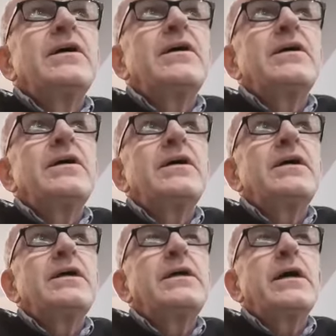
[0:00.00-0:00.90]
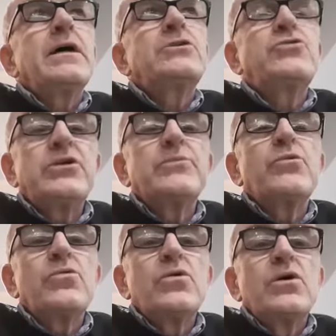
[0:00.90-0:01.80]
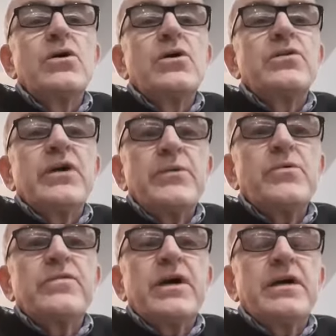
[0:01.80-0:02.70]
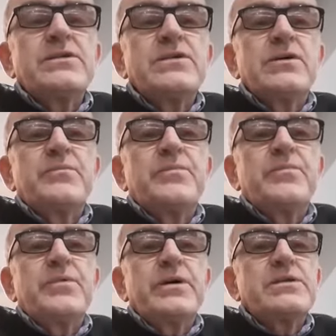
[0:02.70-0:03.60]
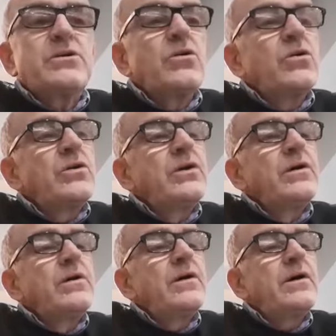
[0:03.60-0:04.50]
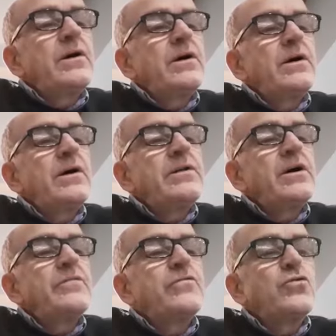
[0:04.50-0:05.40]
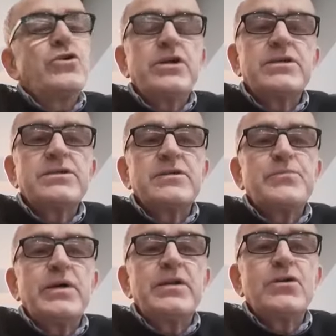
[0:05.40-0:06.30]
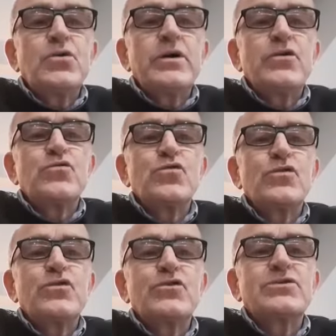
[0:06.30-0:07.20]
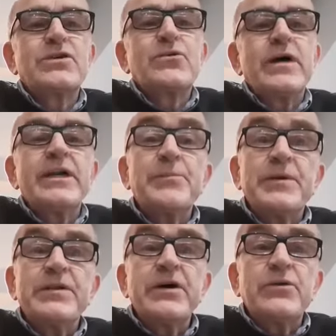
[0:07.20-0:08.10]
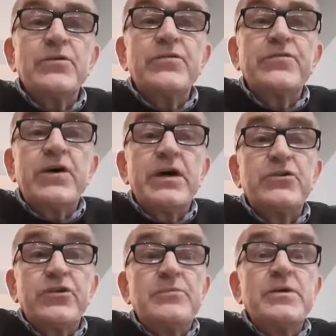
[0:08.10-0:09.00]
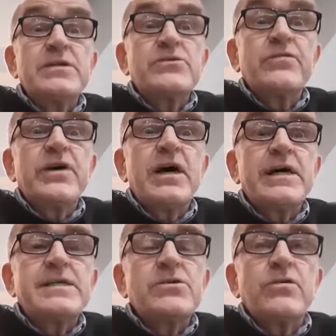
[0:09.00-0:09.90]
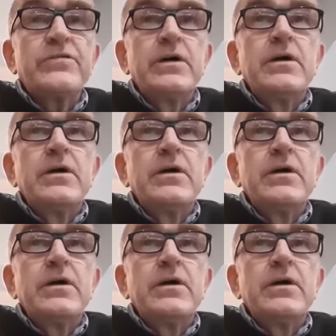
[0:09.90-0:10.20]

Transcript: yet a treatable type of cancer, praise God. And that 4 years has been quite a roller coaster, quite an up and down of treatments, of highs, of